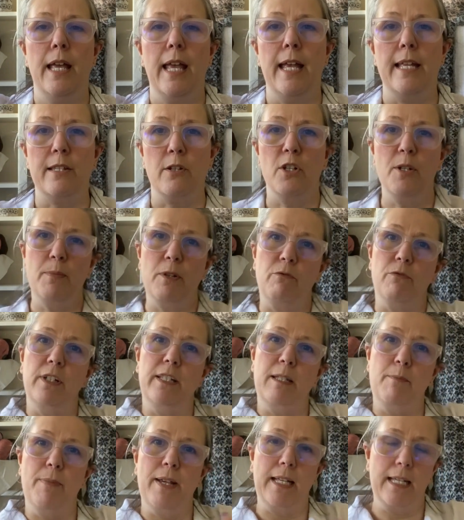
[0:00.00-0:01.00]
it's going to be
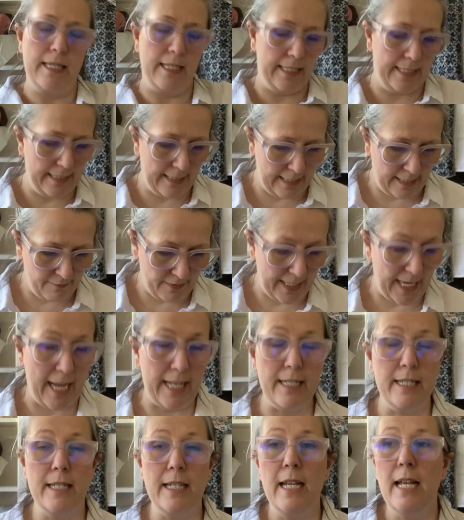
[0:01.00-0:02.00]
really big in the sleeves.
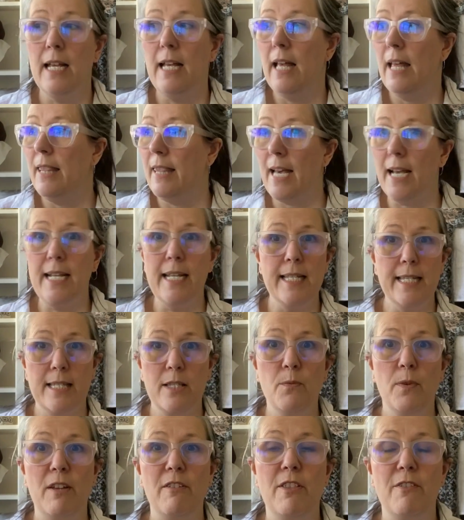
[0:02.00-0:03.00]
And that is
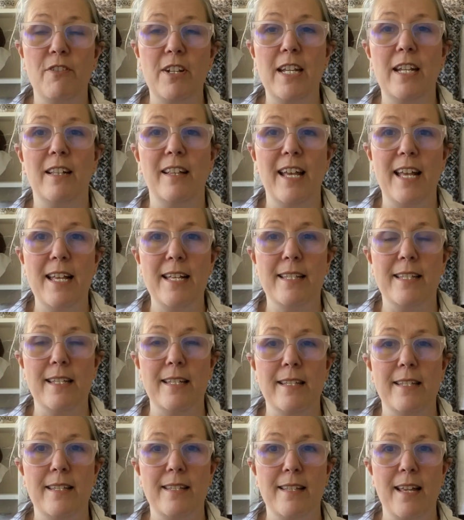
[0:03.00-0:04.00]
the way the vanilla is.
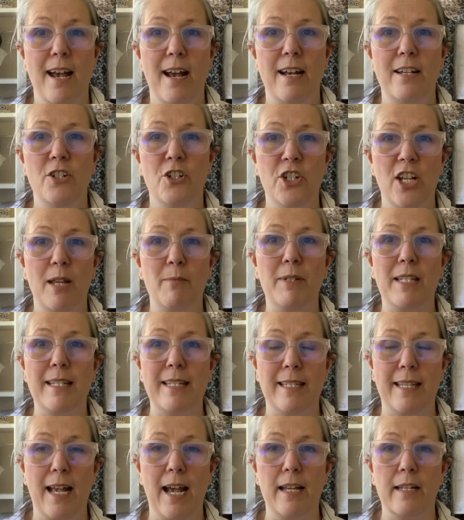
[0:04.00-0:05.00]
It's shaped and
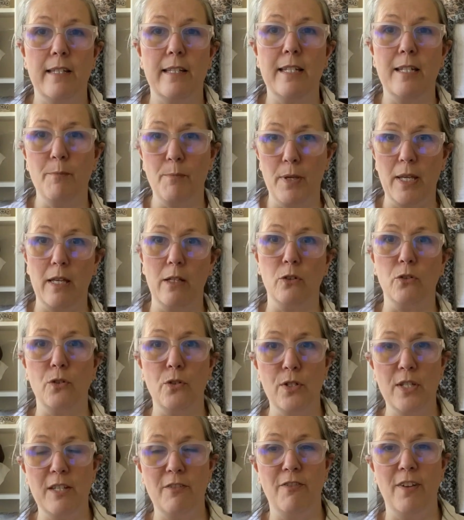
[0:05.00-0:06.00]
sized to be
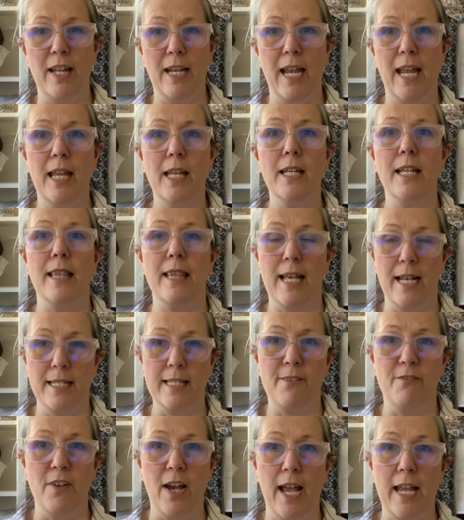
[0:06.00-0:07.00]
loose fitting, and
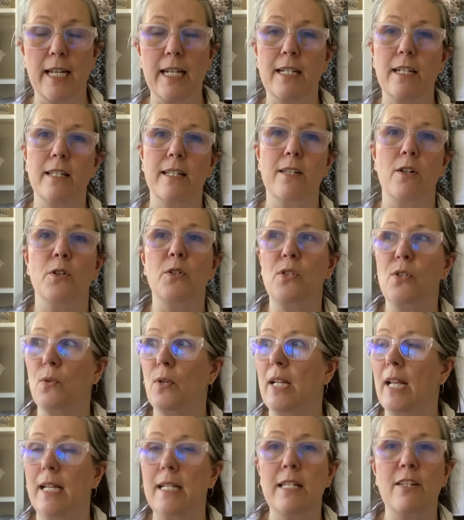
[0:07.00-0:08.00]
that's fine. And it's also a
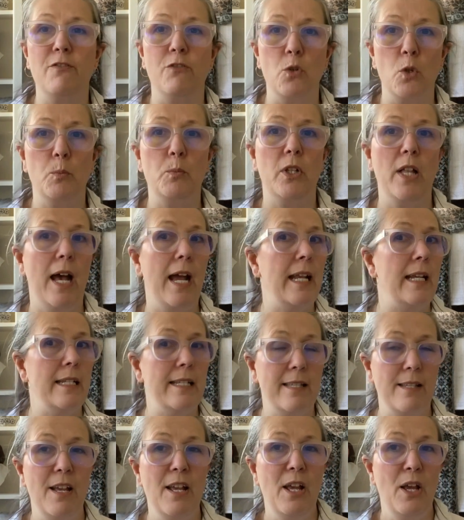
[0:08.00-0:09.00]
nice 4-ply,
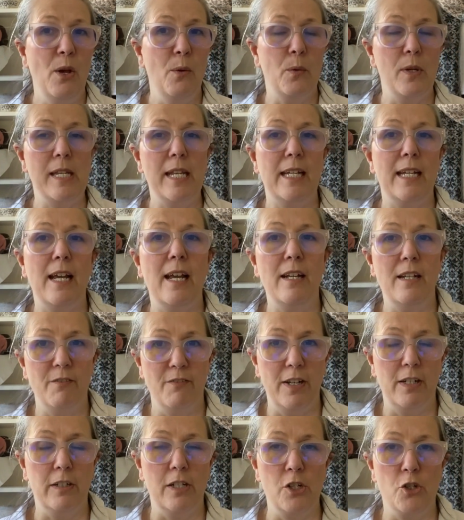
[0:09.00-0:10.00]
and we knit it at a
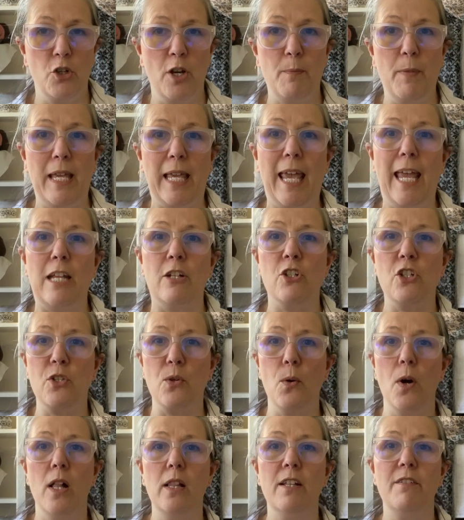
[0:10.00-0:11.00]
very drapey gauge.
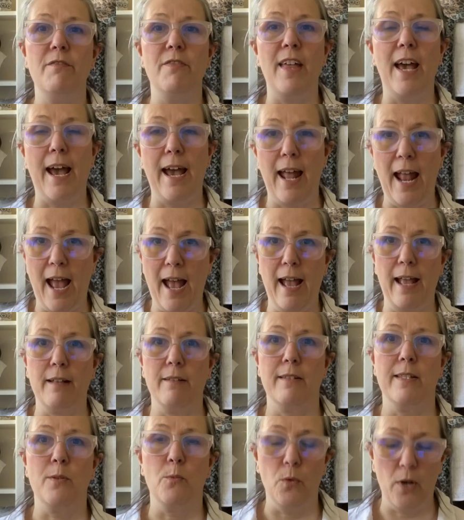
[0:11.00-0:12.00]
So all of that
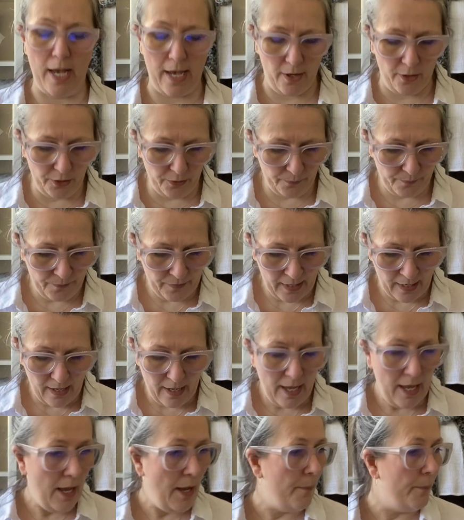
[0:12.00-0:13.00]
hangs well.
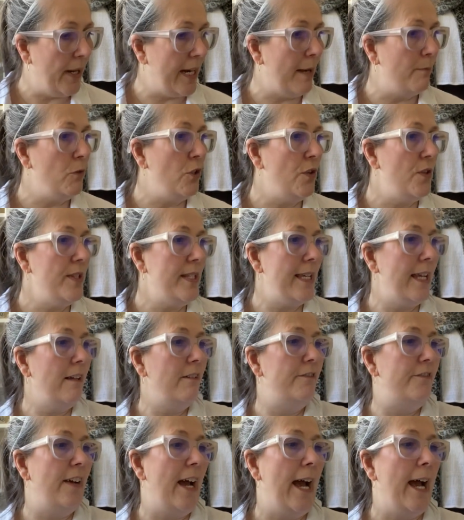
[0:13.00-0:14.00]
But I'm using
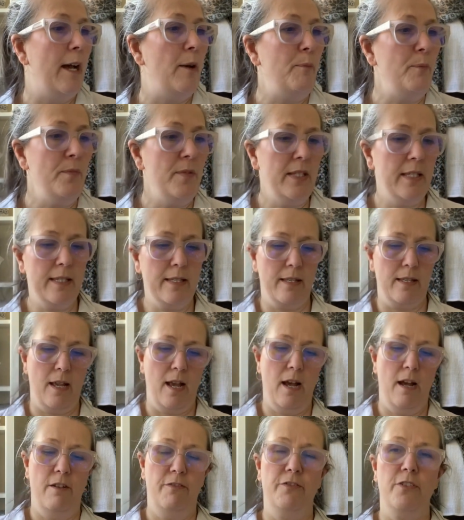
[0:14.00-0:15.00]
Vams
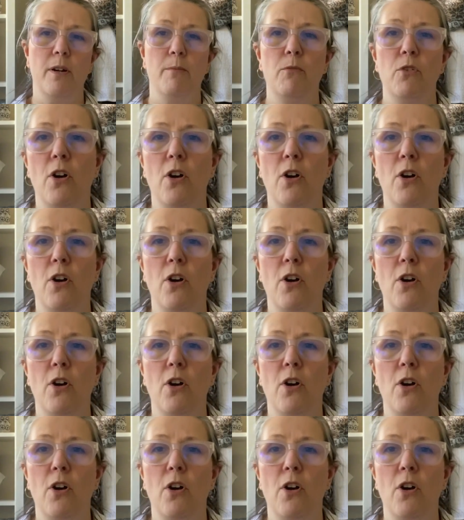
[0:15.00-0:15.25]
from